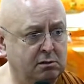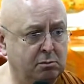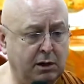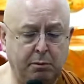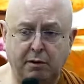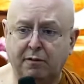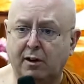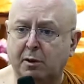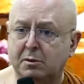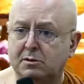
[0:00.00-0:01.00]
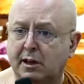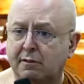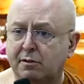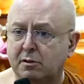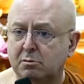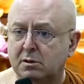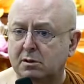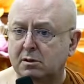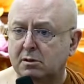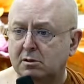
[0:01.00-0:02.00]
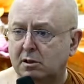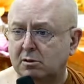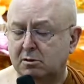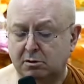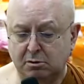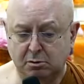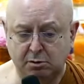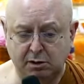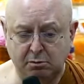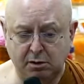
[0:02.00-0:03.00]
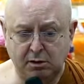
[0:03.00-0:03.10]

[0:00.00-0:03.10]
Maybe farmers have them to